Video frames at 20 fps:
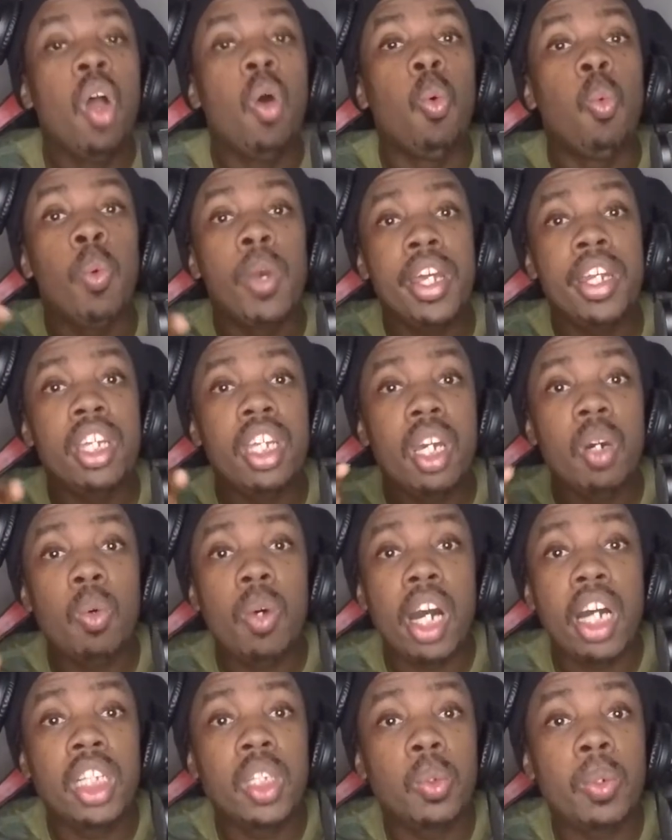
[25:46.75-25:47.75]
whether you
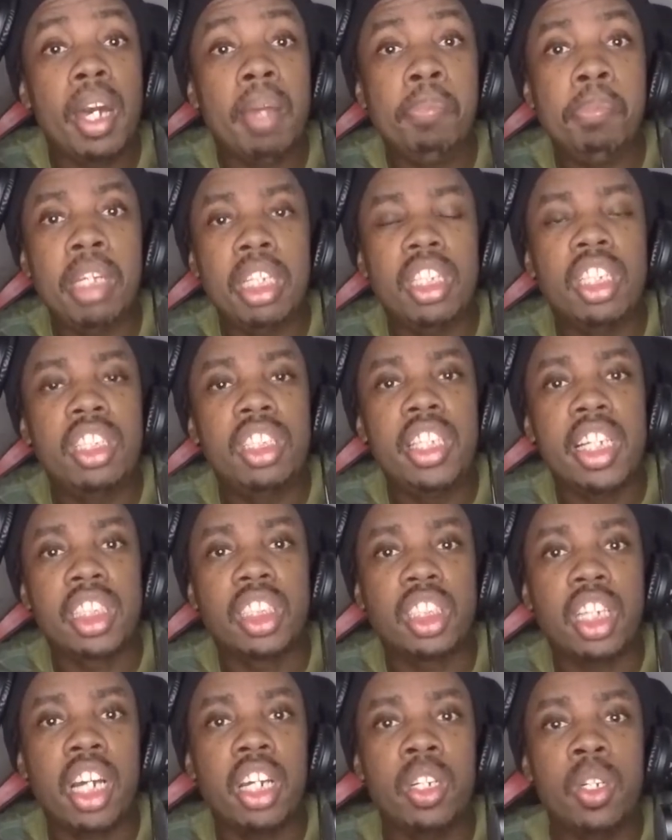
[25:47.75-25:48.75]
want to admit it,
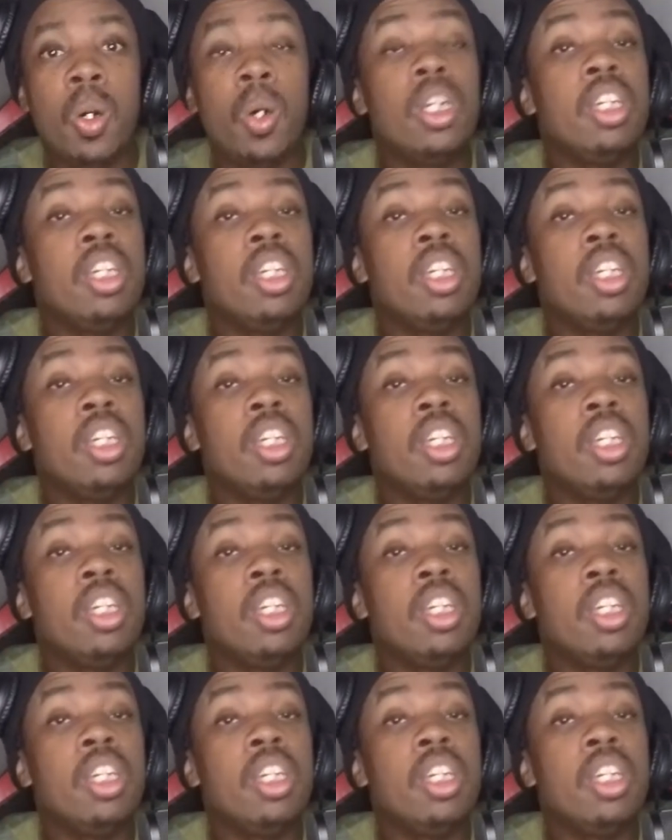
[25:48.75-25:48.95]
yes or no.